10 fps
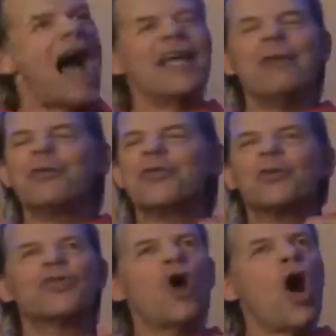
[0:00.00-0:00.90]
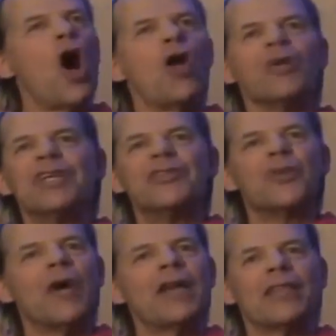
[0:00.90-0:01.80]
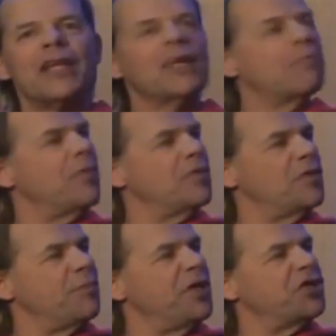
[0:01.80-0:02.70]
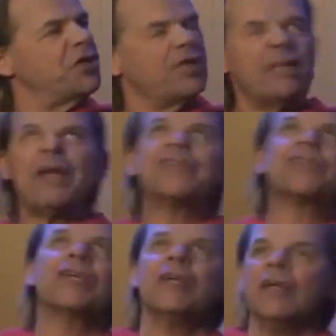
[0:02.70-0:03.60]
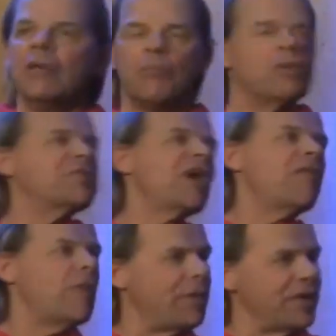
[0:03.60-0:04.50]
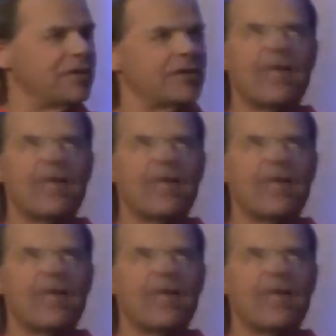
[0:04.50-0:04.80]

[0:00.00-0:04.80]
He was so tall and he's so athletic, the Big Show, that he basically put himself up in it,